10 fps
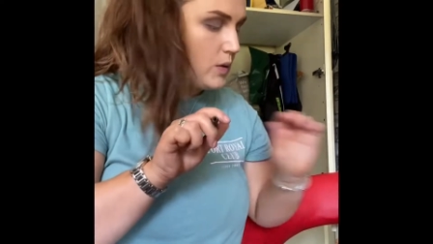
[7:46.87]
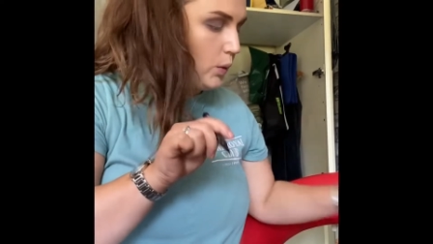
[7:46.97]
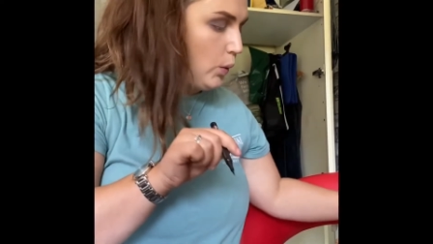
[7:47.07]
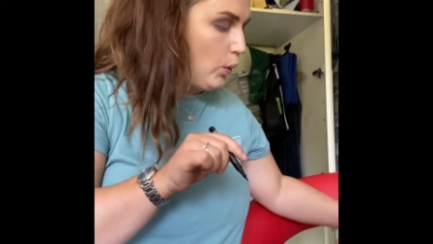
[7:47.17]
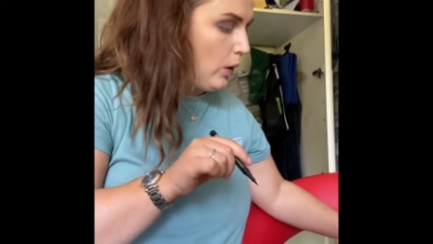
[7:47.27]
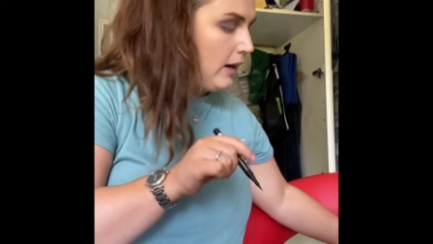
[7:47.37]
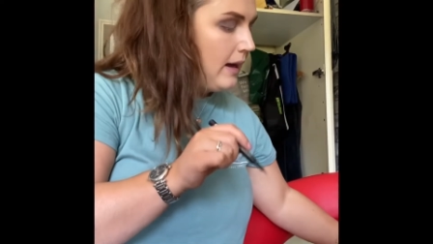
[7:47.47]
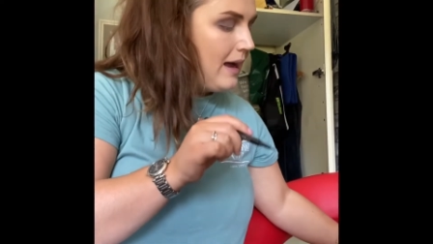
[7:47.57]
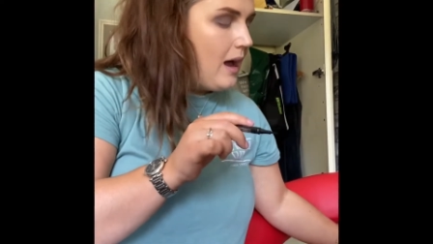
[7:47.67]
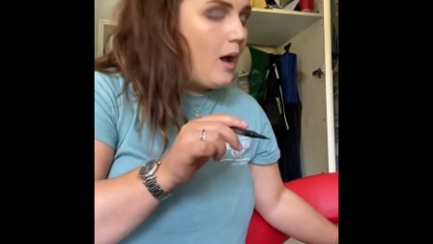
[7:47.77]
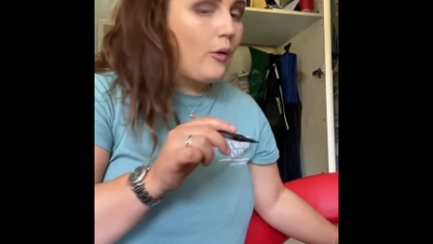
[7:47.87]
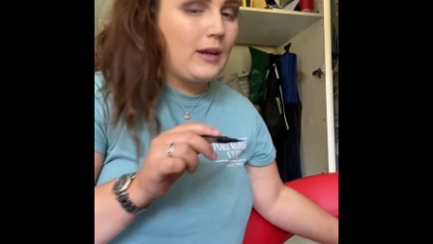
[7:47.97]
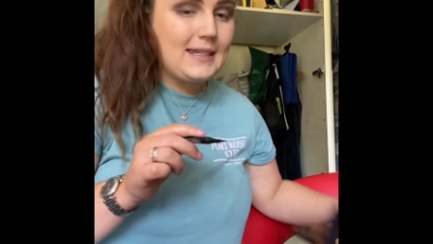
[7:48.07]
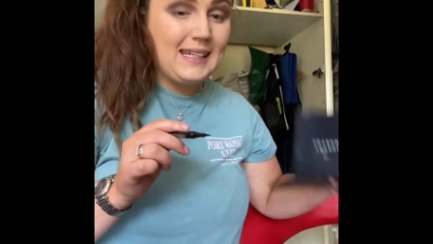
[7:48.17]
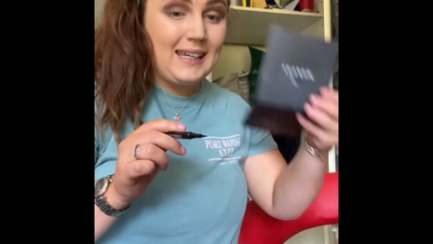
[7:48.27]
So I'm
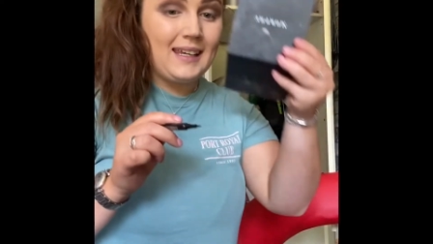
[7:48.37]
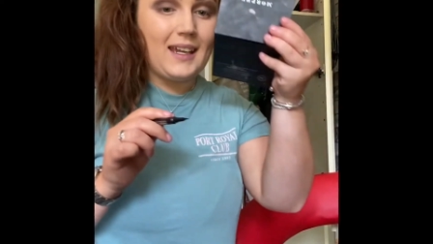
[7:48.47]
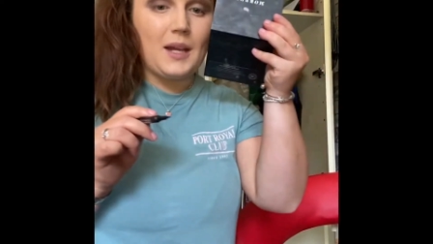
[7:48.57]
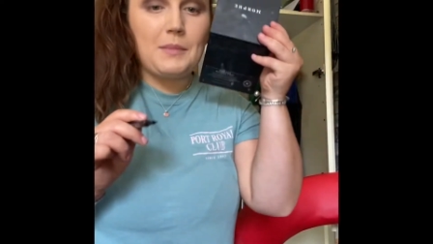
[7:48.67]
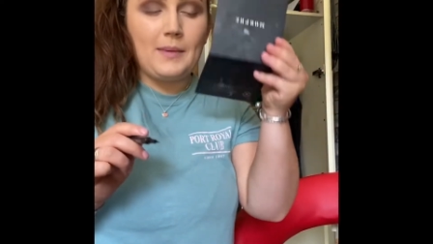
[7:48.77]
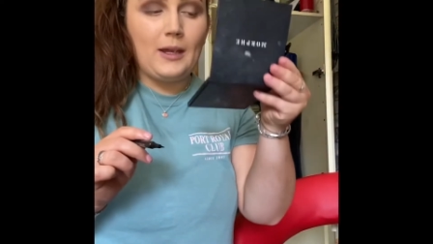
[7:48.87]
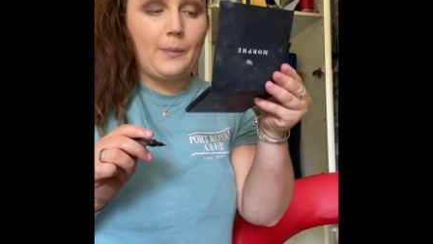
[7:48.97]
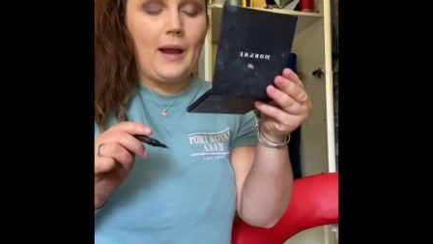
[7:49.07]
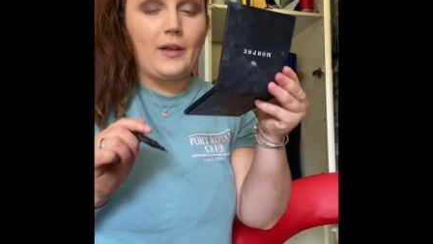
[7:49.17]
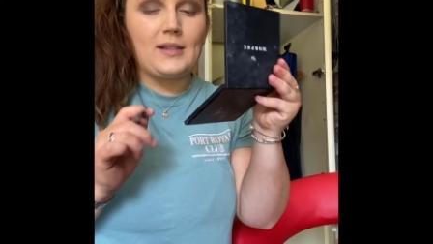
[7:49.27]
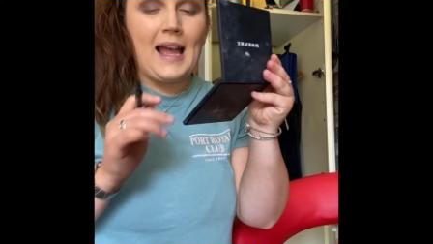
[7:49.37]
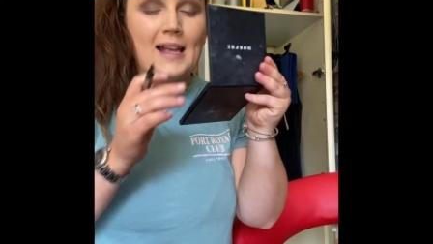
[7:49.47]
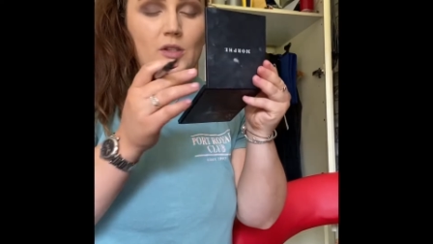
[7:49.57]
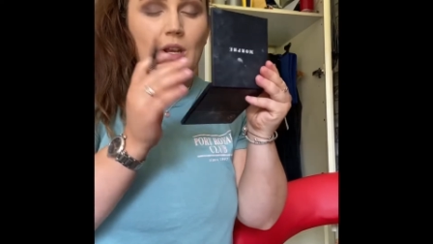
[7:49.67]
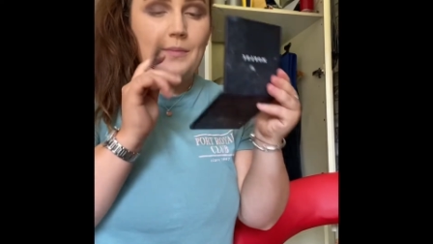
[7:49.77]
going to take my makeup palette because it
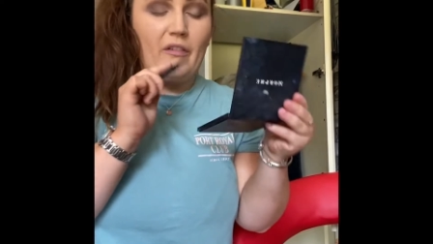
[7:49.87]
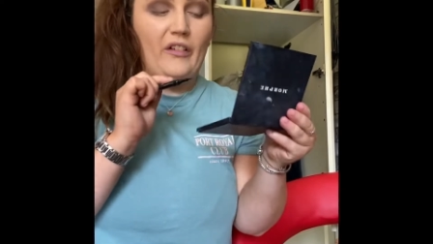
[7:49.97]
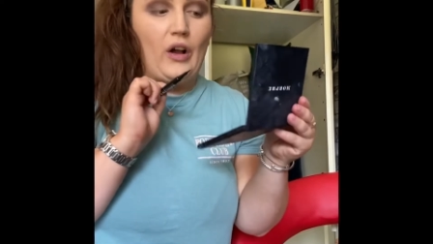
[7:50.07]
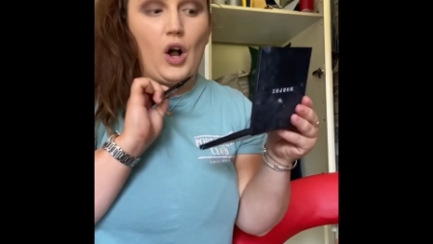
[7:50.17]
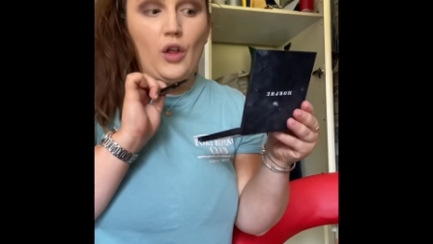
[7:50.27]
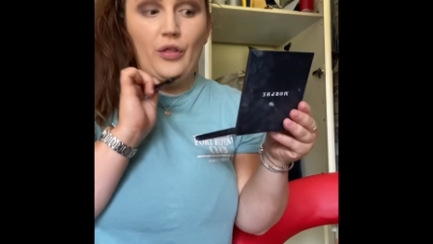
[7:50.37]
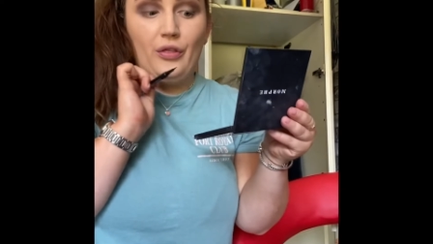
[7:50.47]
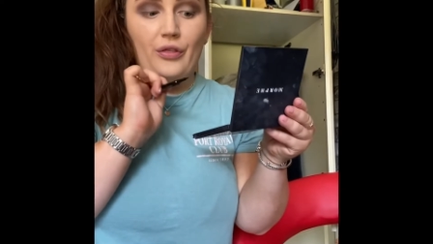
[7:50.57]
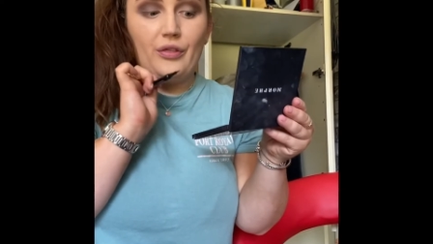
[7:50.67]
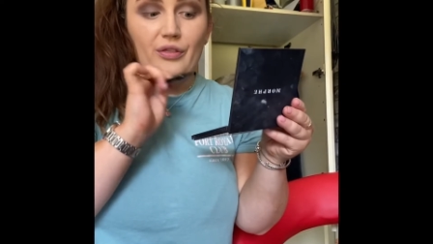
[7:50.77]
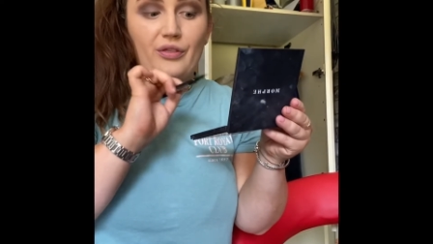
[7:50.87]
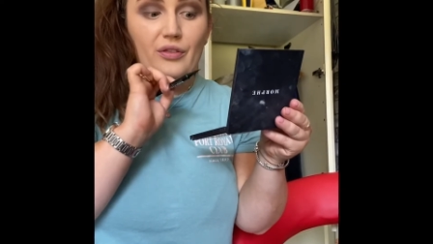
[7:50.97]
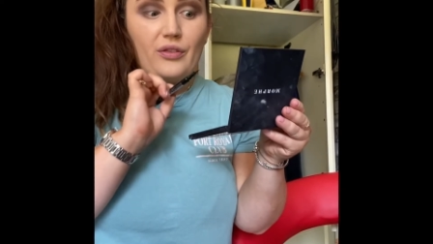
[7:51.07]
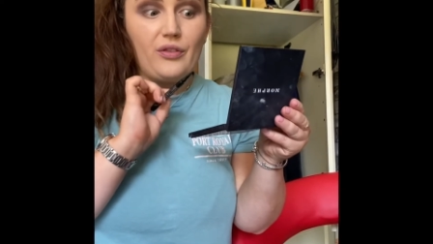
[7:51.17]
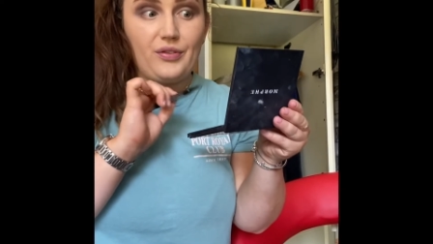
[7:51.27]
has got a mirror on
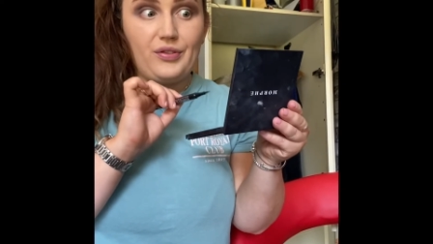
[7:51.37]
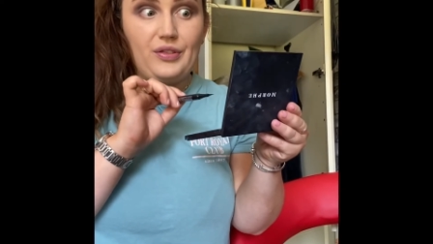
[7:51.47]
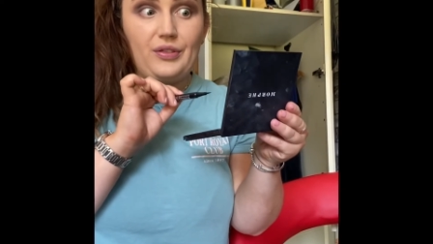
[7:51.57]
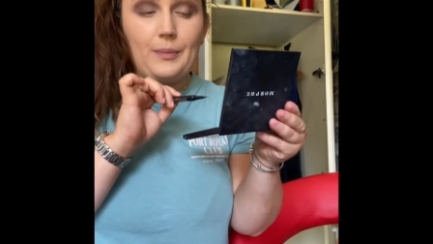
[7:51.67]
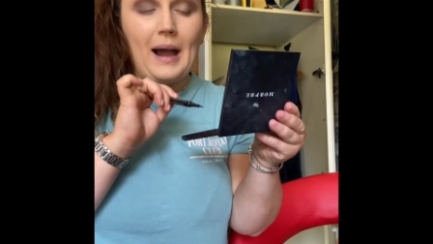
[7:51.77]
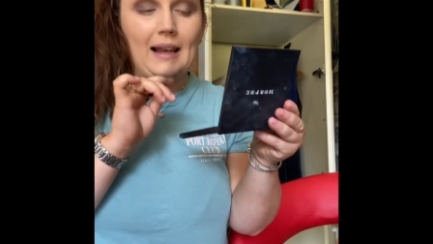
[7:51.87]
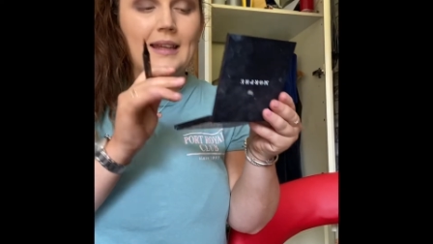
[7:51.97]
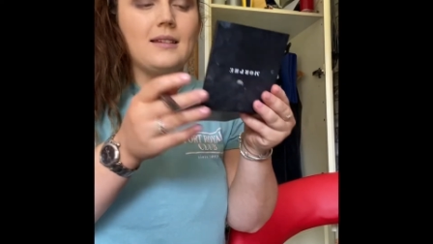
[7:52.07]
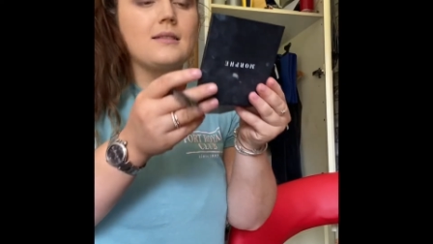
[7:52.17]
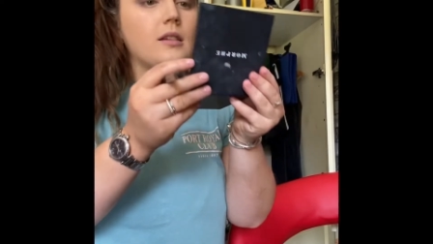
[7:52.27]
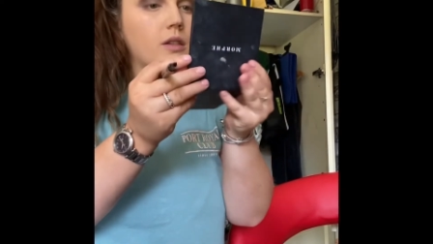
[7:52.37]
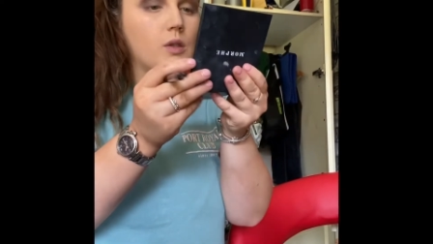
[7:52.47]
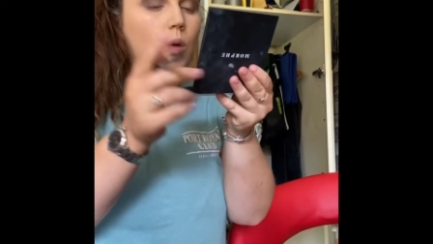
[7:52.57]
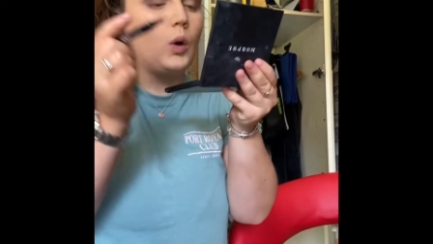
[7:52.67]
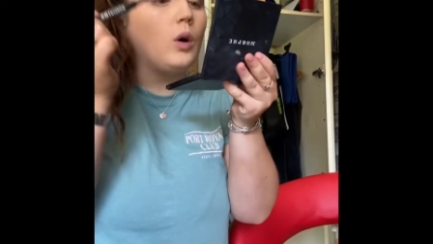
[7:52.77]
the palette.
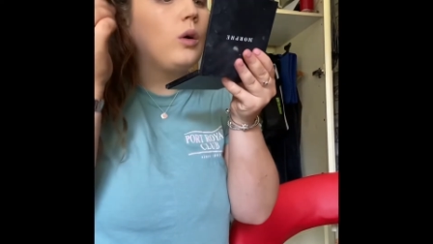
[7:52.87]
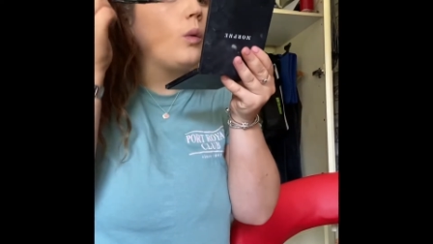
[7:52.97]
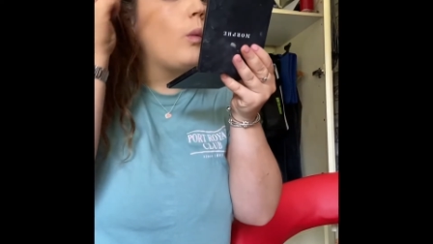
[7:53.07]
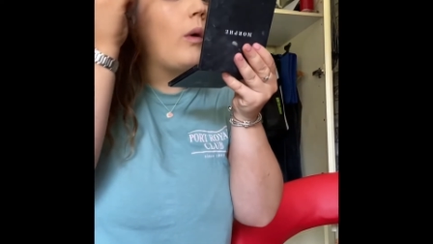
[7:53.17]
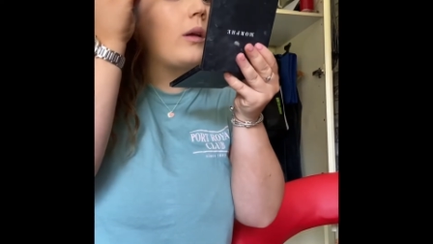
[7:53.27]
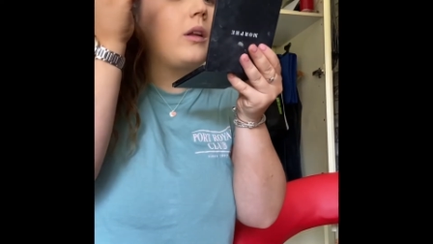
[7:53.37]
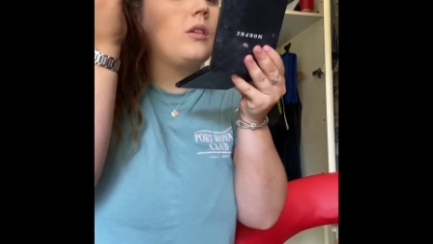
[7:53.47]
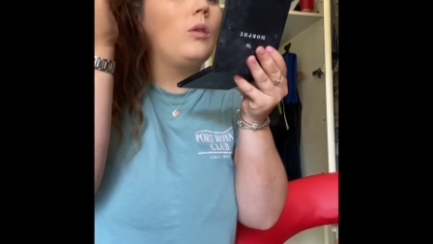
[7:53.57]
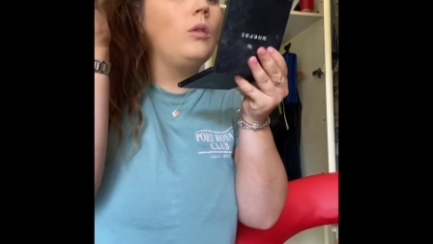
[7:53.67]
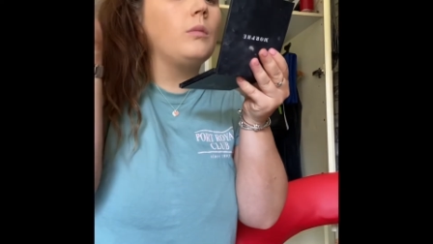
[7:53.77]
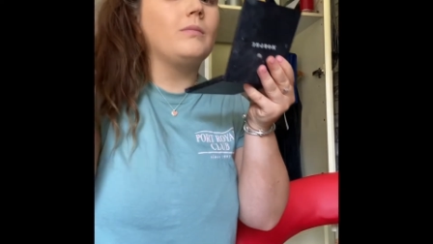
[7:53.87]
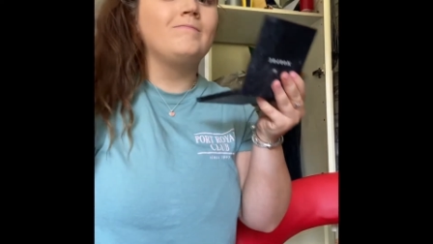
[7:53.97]
So what I'm going to, ooh,